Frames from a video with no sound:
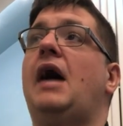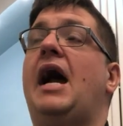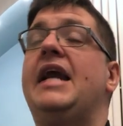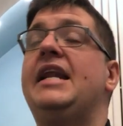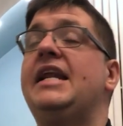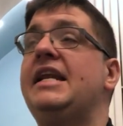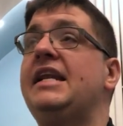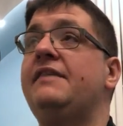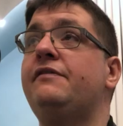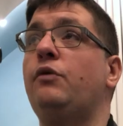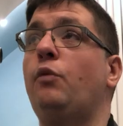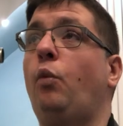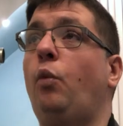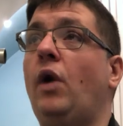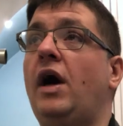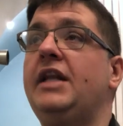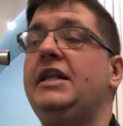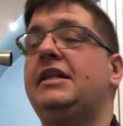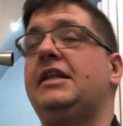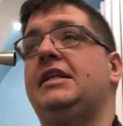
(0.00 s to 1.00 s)
I didn't even
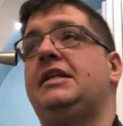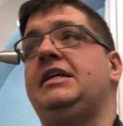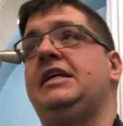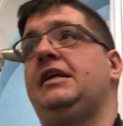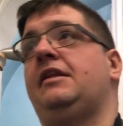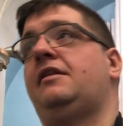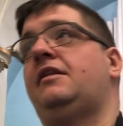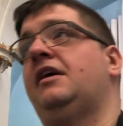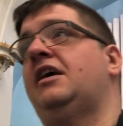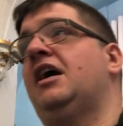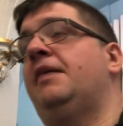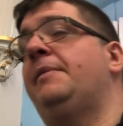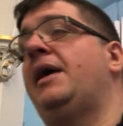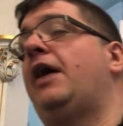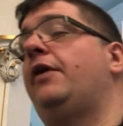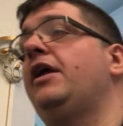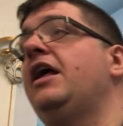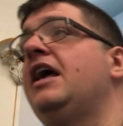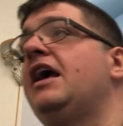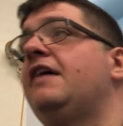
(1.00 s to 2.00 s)
want the teeth to come
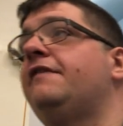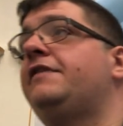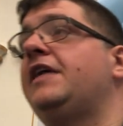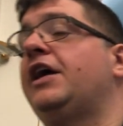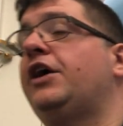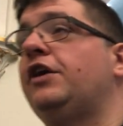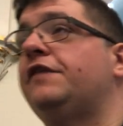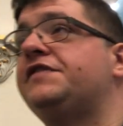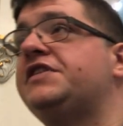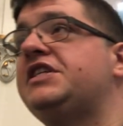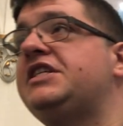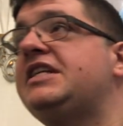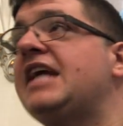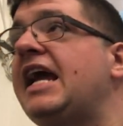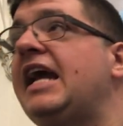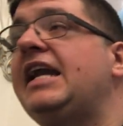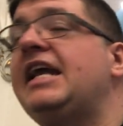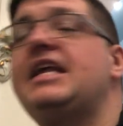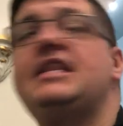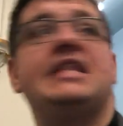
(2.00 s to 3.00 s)
out. If they could have
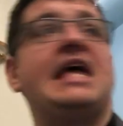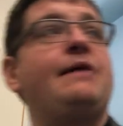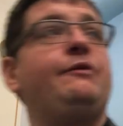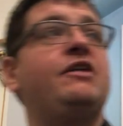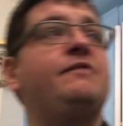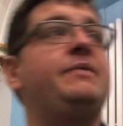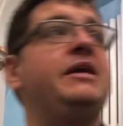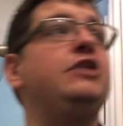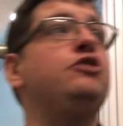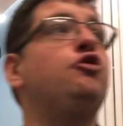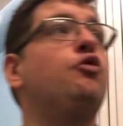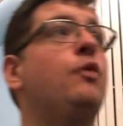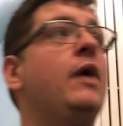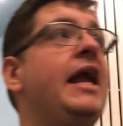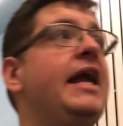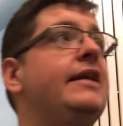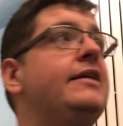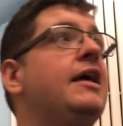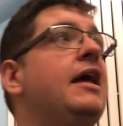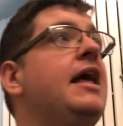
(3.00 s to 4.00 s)
stayed in, that would have been
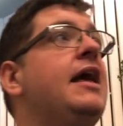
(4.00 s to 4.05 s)
great.